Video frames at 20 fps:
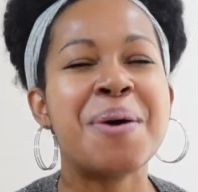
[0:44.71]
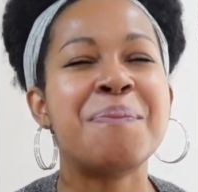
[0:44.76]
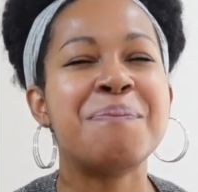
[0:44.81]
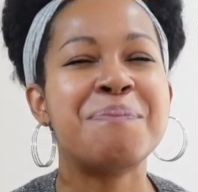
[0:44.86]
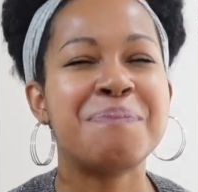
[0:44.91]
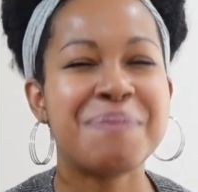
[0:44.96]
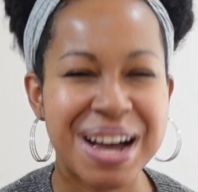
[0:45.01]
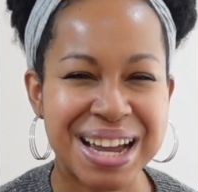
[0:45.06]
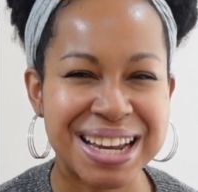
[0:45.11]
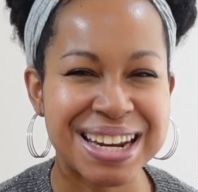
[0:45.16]

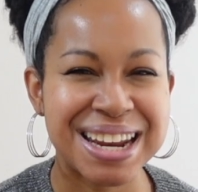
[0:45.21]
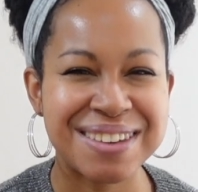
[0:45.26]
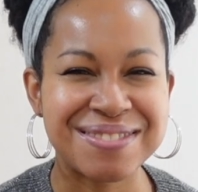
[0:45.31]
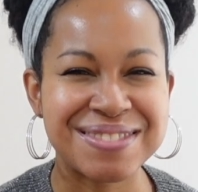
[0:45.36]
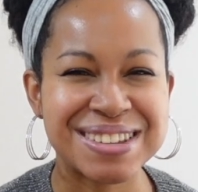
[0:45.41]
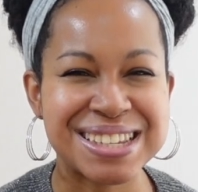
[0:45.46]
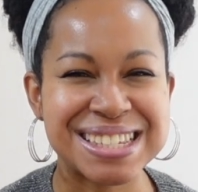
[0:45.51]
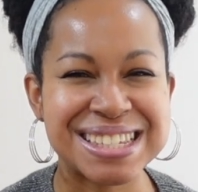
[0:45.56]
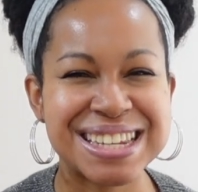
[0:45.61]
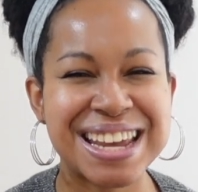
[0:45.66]
My name
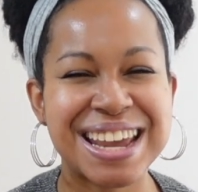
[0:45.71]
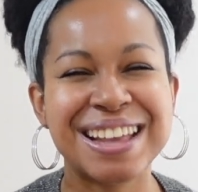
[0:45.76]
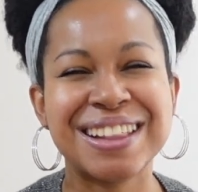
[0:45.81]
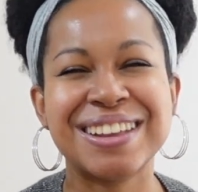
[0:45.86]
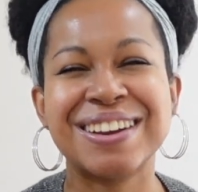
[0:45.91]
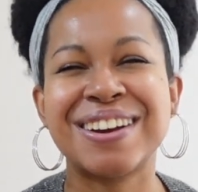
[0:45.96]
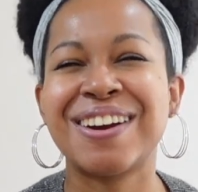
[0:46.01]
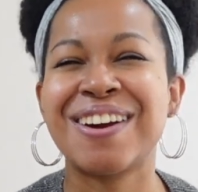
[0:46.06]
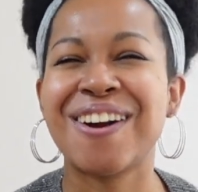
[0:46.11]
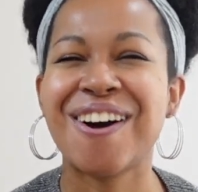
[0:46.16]
is
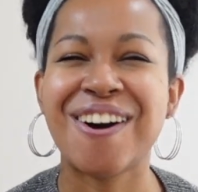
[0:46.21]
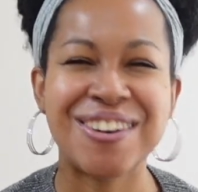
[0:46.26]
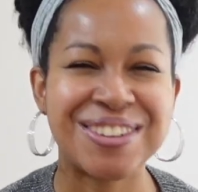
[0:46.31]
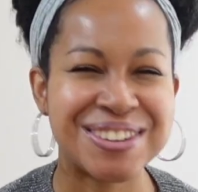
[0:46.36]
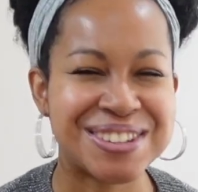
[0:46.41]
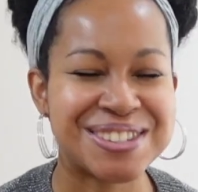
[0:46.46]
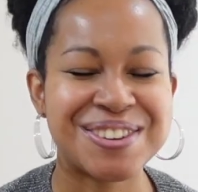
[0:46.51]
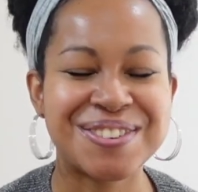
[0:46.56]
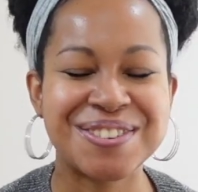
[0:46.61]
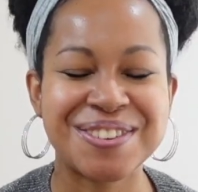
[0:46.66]
Taylor,
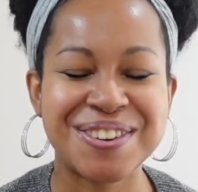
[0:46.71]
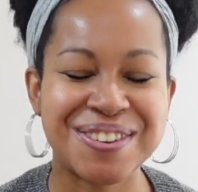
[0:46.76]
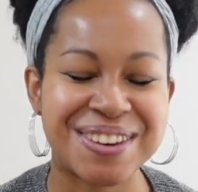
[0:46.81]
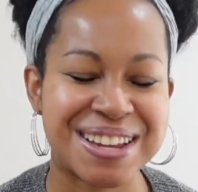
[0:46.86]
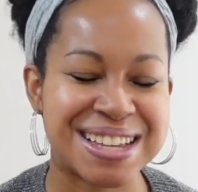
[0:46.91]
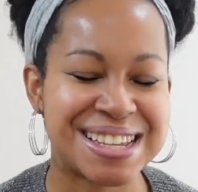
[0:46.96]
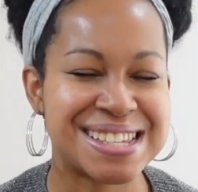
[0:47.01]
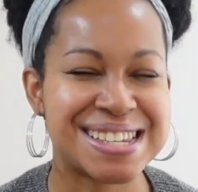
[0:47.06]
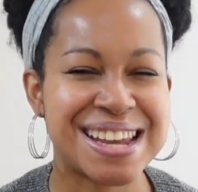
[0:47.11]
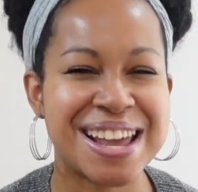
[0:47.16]
also known
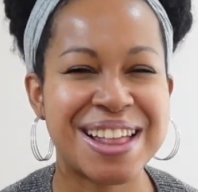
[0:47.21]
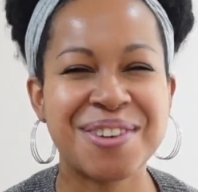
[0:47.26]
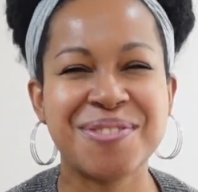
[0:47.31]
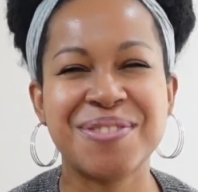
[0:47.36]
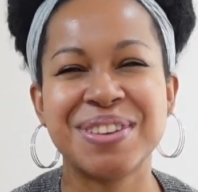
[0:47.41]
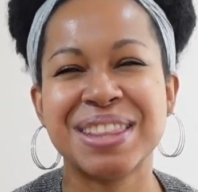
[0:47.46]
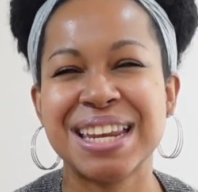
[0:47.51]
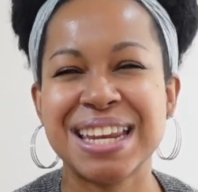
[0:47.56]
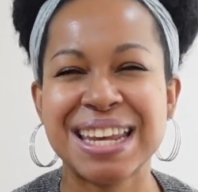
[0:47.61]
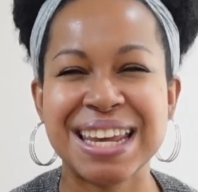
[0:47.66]
as Taylor
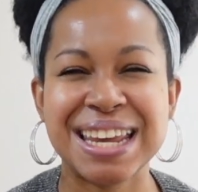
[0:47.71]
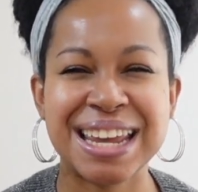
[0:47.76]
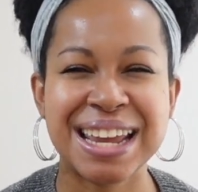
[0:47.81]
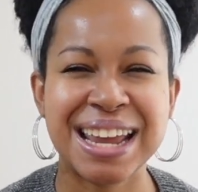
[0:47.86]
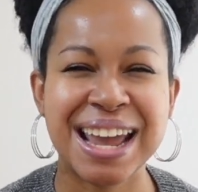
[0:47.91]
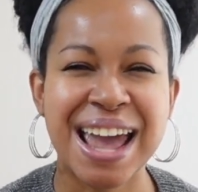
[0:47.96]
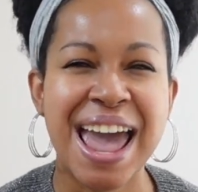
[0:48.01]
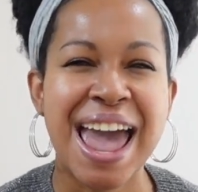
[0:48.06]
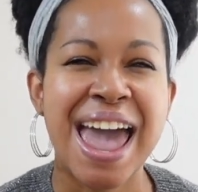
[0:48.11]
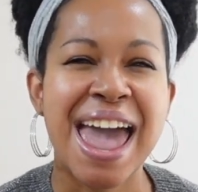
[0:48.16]
with an
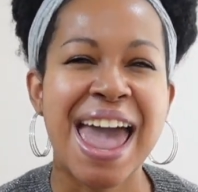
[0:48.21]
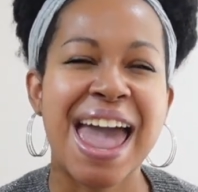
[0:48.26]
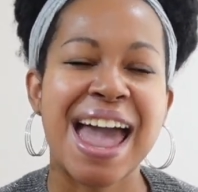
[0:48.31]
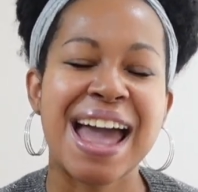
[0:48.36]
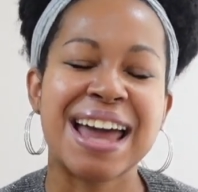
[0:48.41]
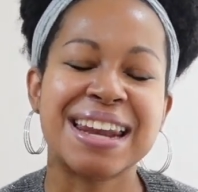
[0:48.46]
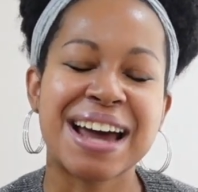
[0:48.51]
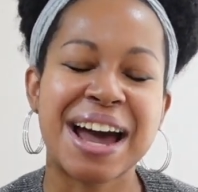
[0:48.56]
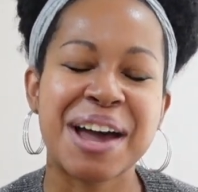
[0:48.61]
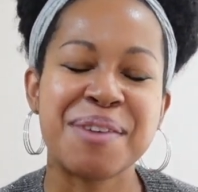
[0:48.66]
E,
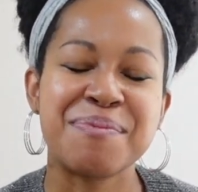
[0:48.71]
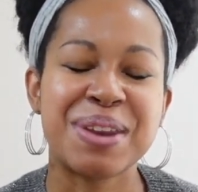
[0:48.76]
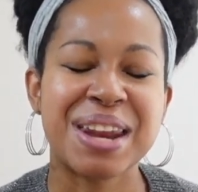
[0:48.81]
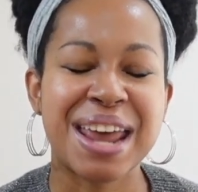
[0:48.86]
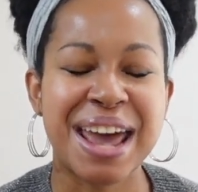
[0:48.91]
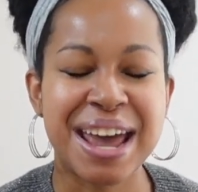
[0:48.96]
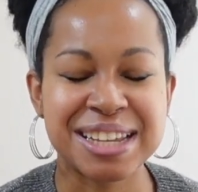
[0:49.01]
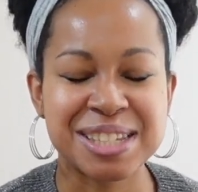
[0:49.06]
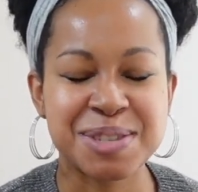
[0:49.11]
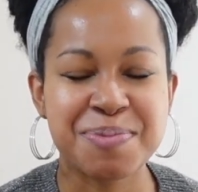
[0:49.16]
and I'm an
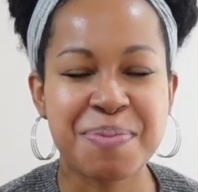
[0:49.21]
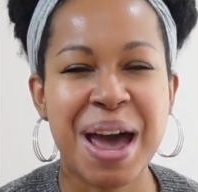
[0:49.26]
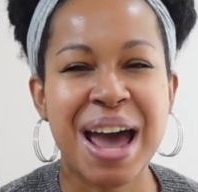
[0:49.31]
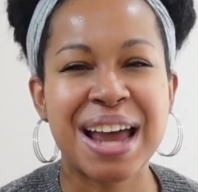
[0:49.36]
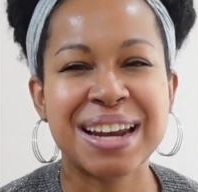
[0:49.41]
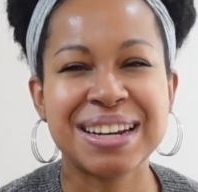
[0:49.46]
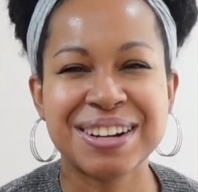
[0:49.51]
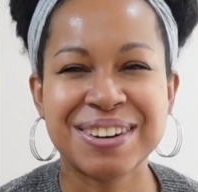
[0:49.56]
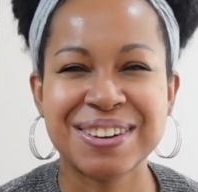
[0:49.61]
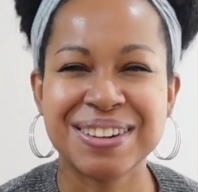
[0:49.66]

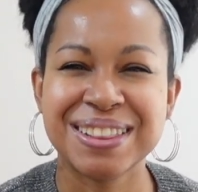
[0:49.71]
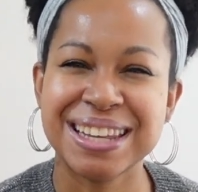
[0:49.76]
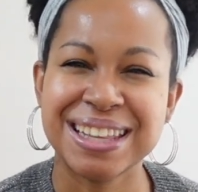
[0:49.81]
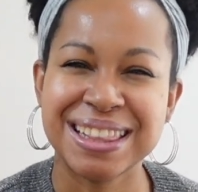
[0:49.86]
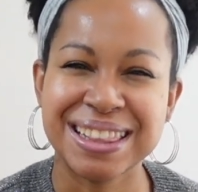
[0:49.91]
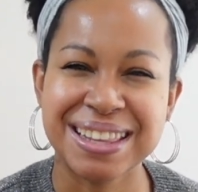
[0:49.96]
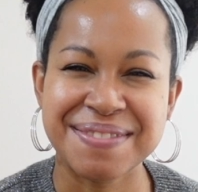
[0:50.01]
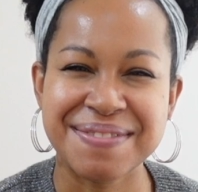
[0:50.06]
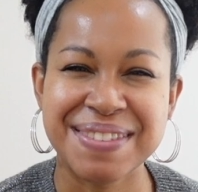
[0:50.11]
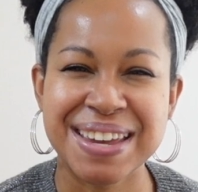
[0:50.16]
expat currently
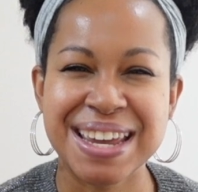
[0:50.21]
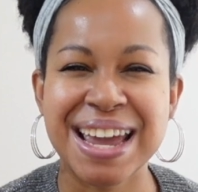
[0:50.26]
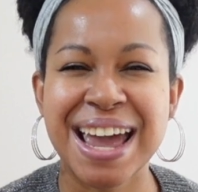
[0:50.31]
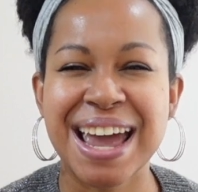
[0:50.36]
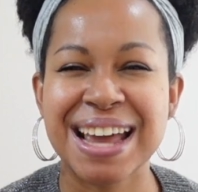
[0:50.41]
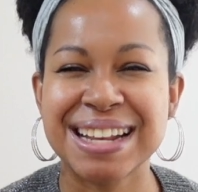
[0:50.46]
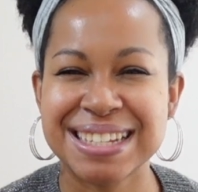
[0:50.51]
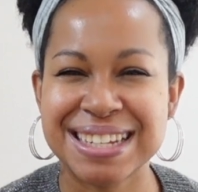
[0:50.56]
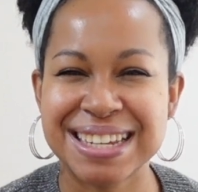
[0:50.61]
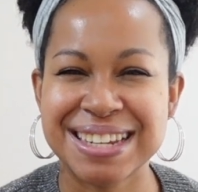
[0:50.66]
living
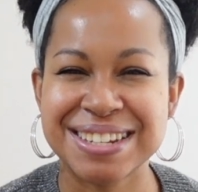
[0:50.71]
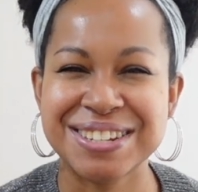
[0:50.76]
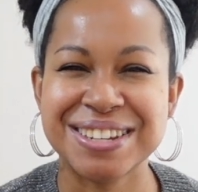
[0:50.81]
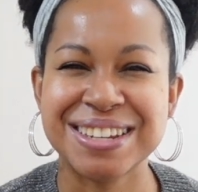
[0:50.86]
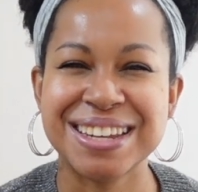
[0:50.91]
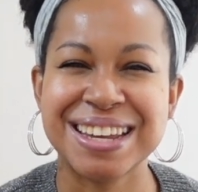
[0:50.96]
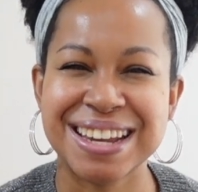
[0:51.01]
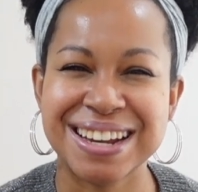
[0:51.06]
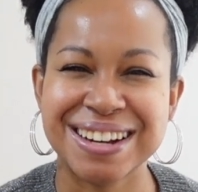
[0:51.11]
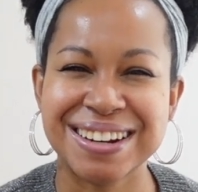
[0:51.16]
and
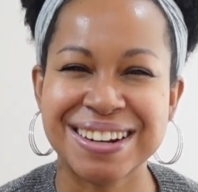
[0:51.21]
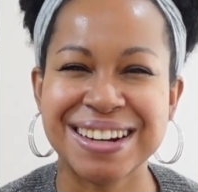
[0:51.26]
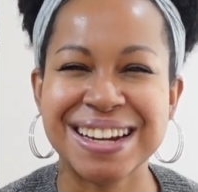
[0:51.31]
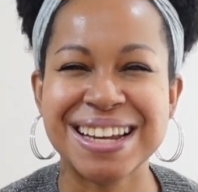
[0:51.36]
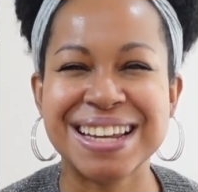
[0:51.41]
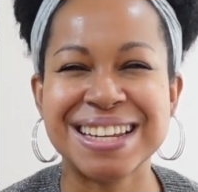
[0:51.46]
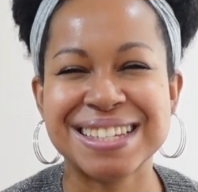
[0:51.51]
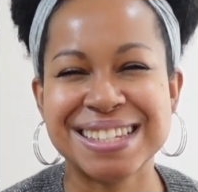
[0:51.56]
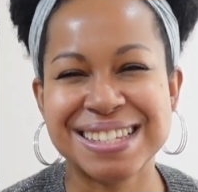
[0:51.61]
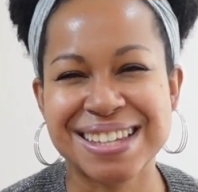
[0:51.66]
teaching here
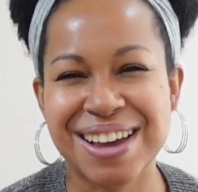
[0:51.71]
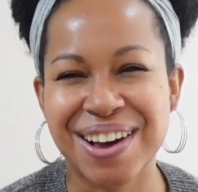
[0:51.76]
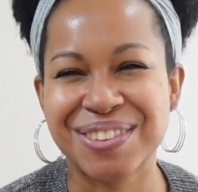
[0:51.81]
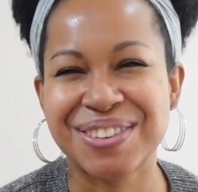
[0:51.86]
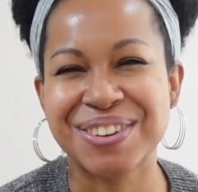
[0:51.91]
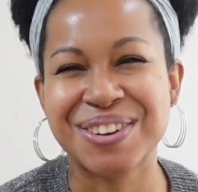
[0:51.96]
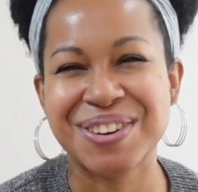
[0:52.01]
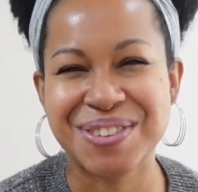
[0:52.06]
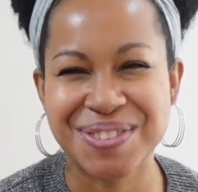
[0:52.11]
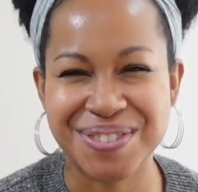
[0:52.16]
in
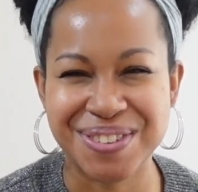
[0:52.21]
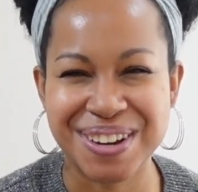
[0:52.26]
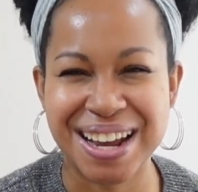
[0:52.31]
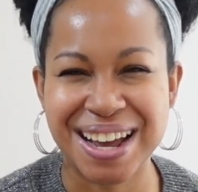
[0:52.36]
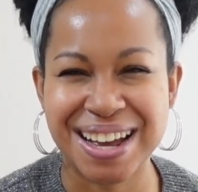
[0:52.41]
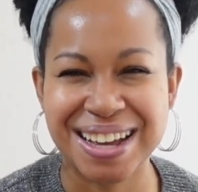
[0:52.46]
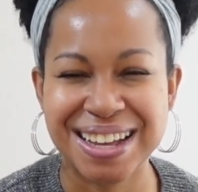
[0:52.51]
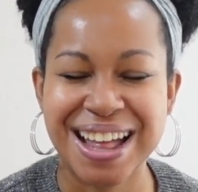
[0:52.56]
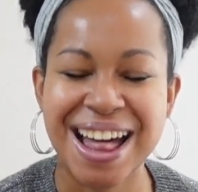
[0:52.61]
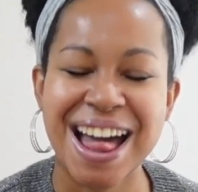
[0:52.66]
South
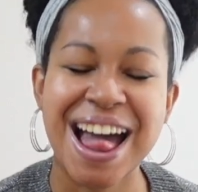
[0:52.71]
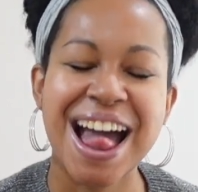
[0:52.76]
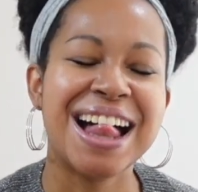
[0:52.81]
Korea.